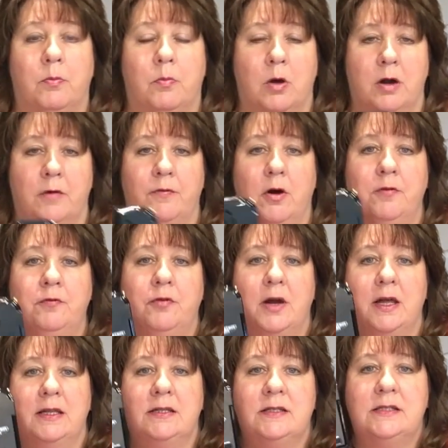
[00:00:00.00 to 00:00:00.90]
one of our
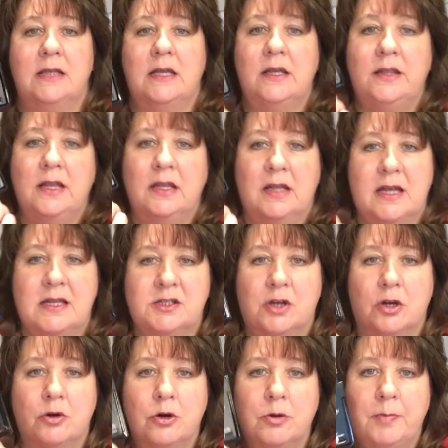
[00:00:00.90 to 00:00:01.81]
friends in the
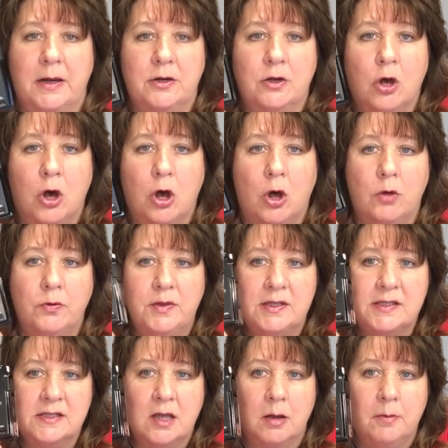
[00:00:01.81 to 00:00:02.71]
Alaska group had called
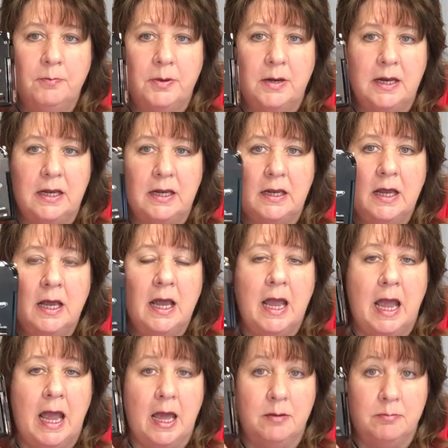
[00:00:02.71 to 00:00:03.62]
this company
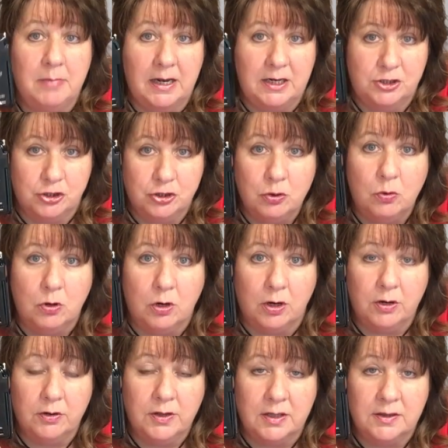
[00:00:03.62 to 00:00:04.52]
and made
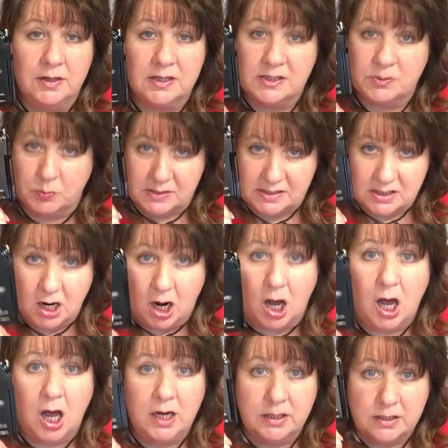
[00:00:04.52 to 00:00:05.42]
sure that this was
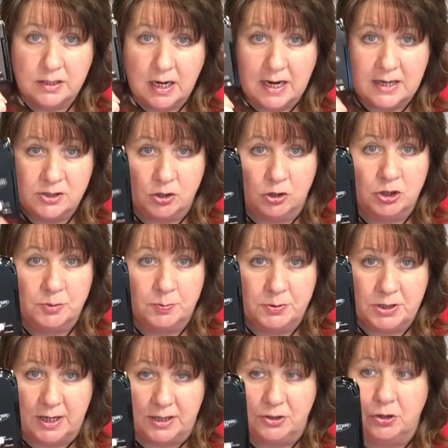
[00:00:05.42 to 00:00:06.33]
not a surge
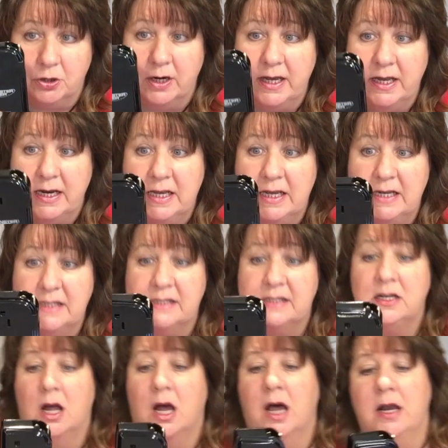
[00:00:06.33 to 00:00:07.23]
protector, and it
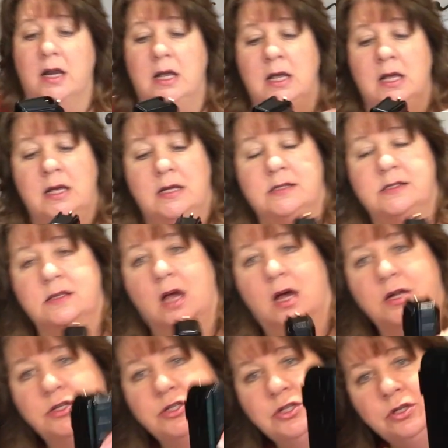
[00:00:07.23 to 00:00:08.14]
is not. It's
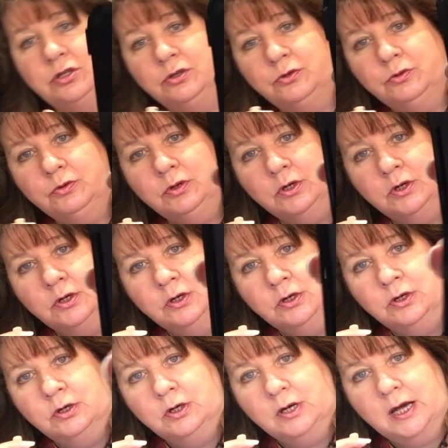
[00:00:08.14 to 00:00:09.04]
got two
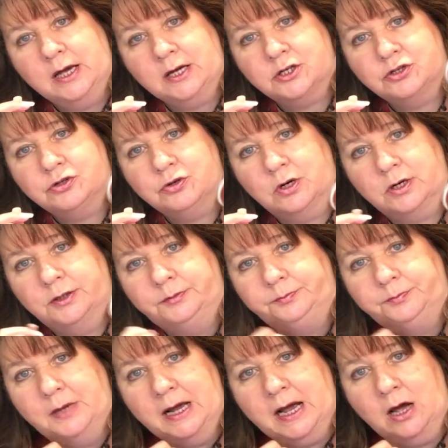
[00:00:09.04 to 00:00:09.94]
extra
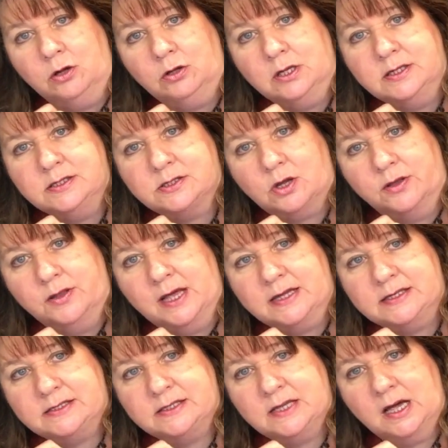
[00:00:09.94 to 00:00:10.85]
outlets on
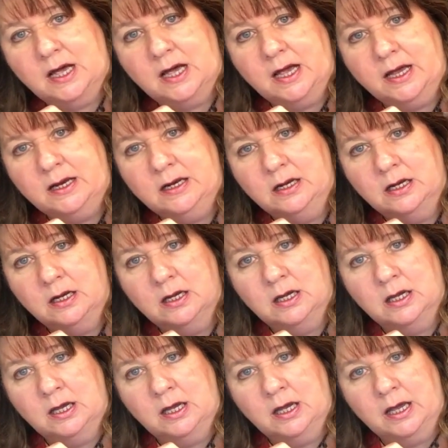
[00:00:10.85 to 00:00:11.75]
that side
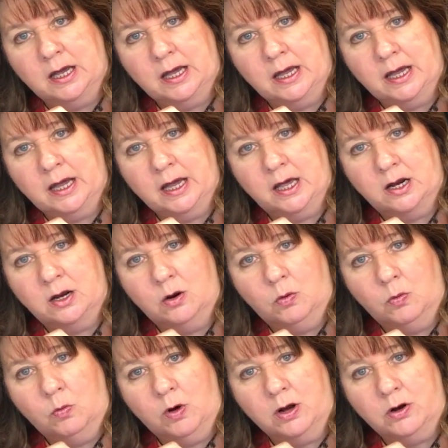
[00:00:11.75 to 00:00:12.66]
and
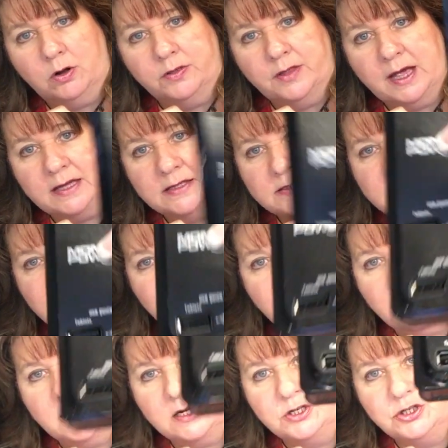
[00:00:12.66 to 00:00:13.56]
one on that
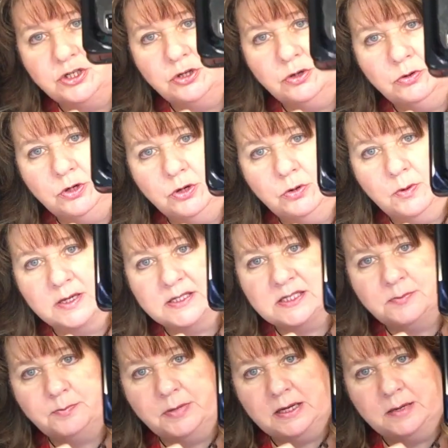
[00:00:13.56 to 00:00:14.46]
side, and two
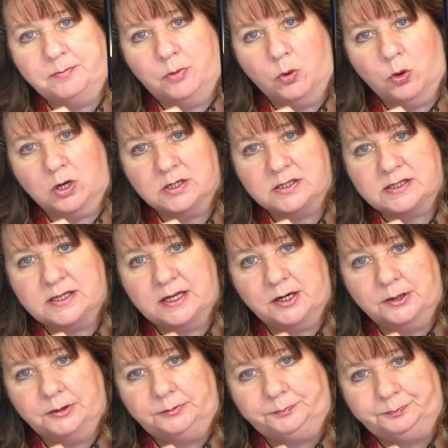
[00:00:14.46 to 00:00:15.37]
USB ports
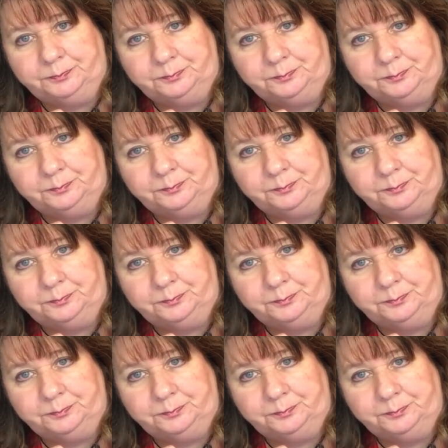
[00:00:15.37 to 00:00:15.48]
there.